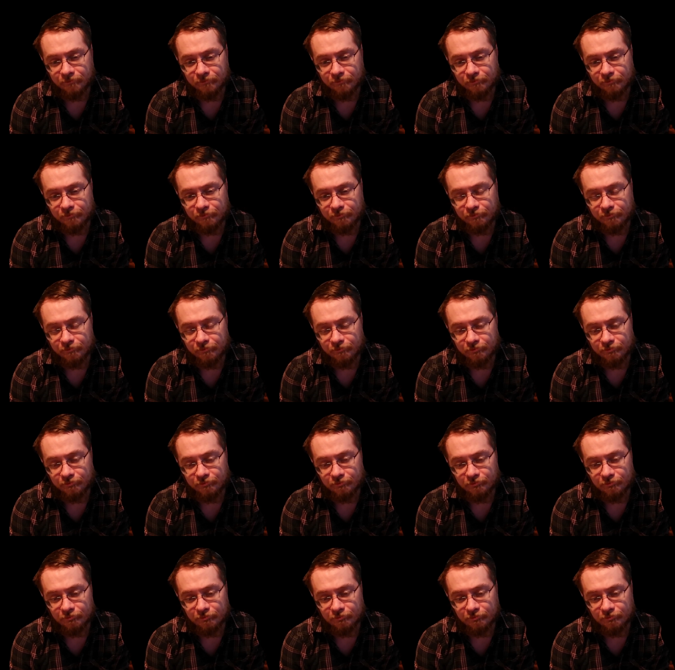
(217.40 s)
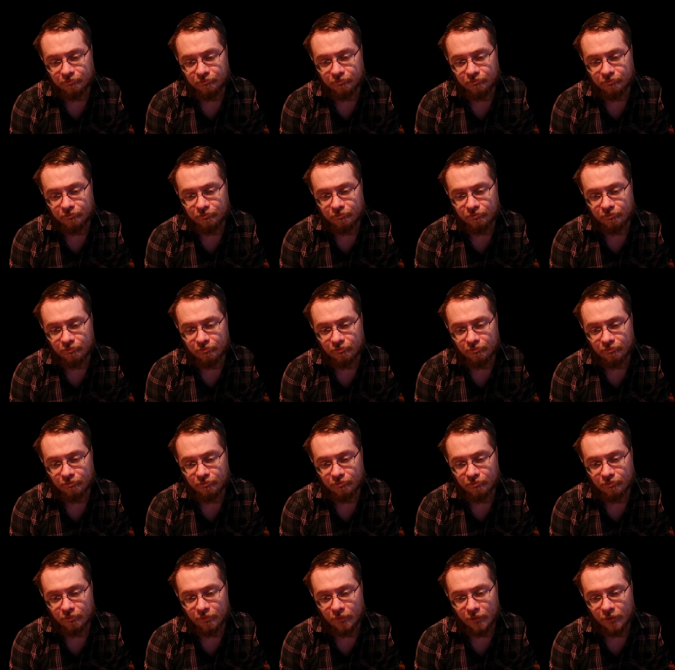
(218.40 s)

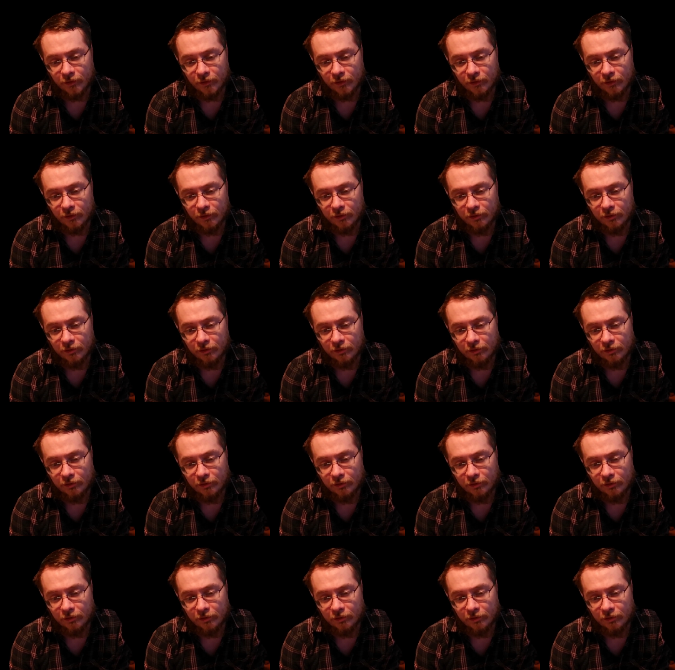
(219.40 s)
Nobody speaks.